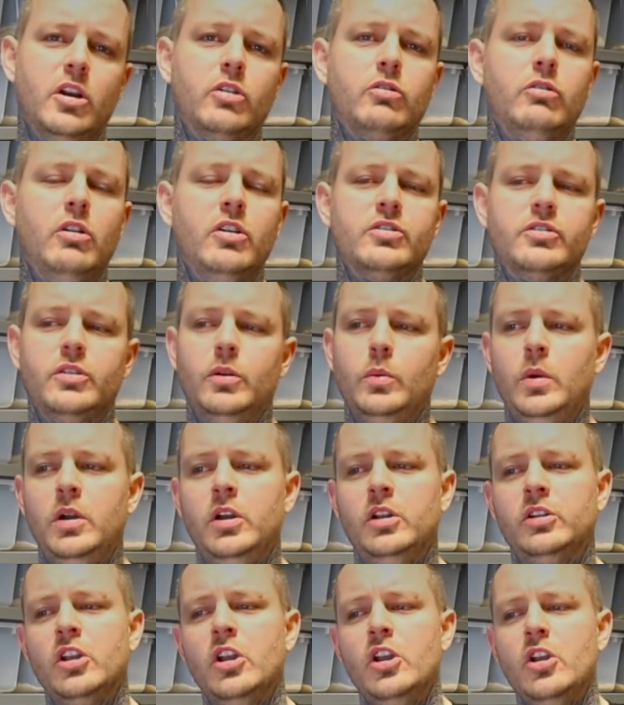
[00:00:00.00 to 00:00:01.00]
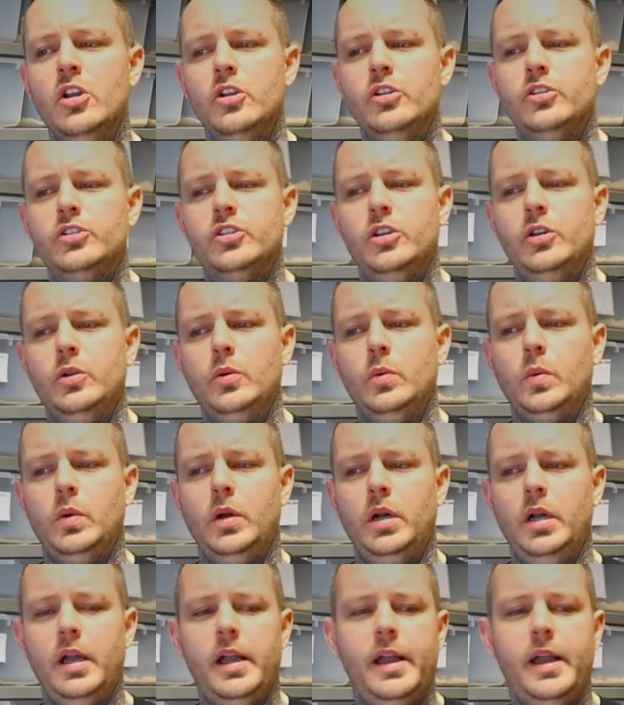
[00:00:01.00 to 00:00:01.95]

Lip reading: across the world to